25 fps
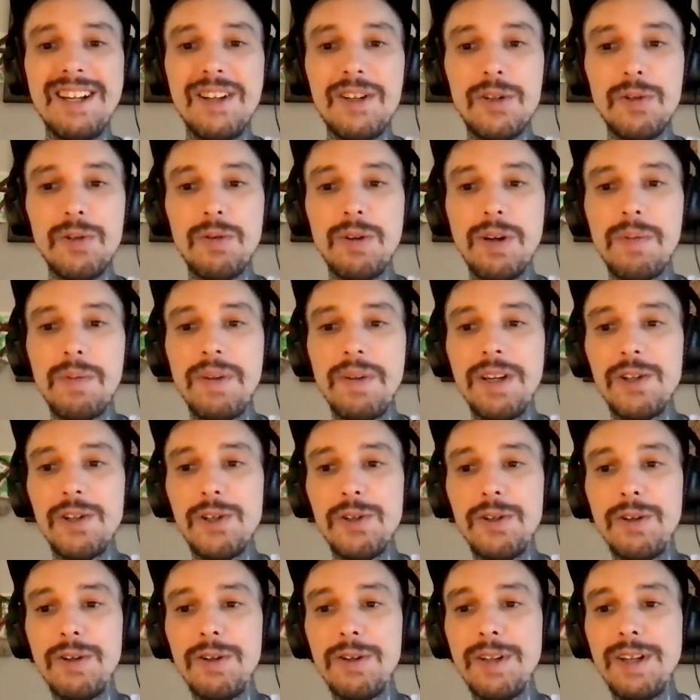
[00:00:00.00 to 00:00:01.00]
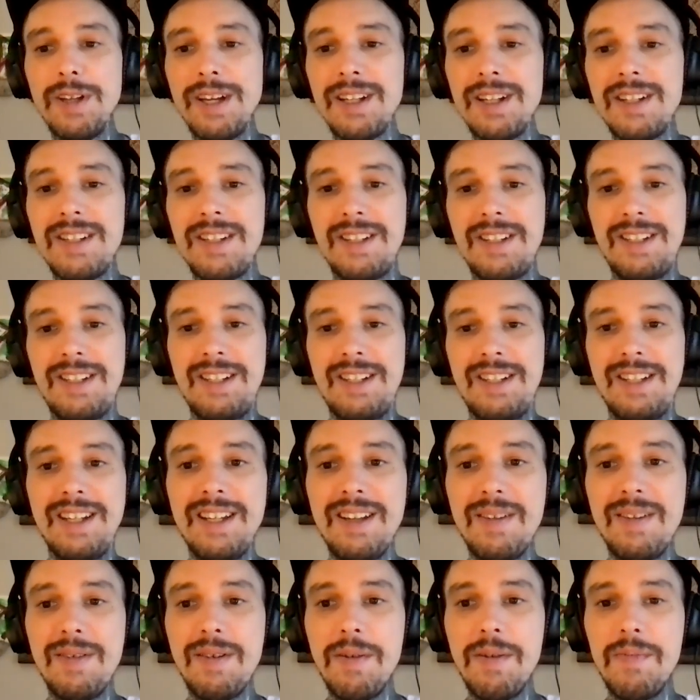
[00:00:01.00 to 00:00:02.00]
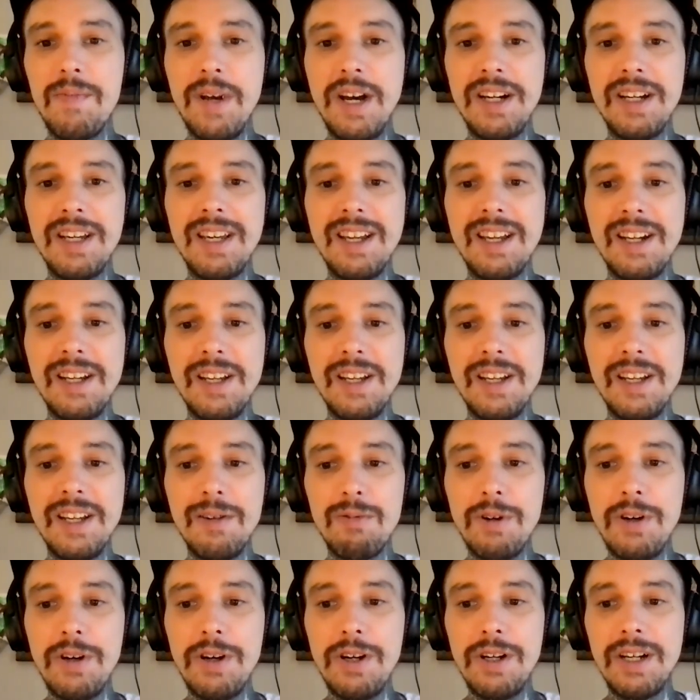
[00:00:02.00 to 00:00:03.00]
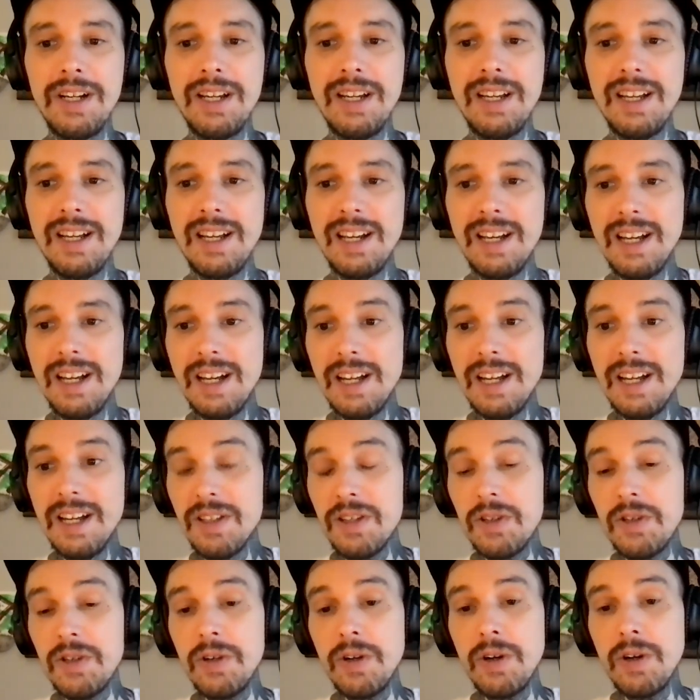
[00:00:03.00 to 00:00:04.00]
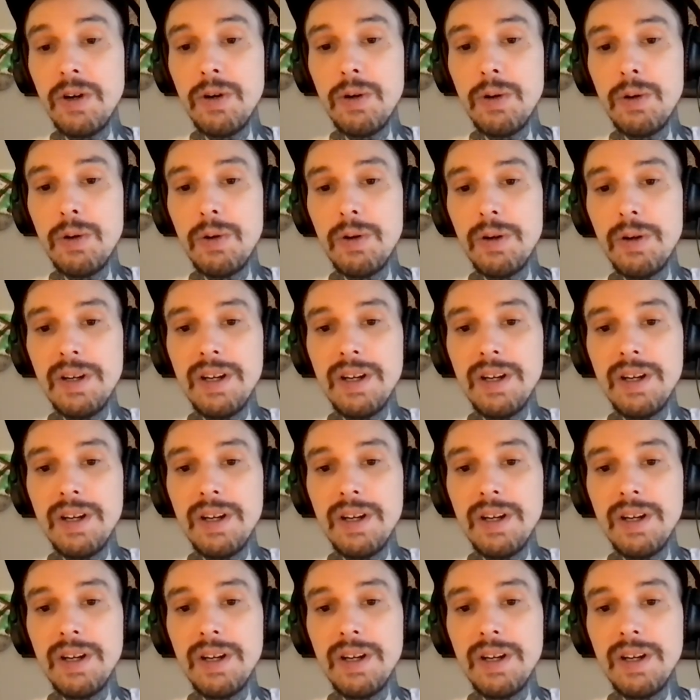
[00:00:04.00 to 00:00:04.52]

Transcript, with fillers: I just want to make sure that I'm not getting it wrong. So,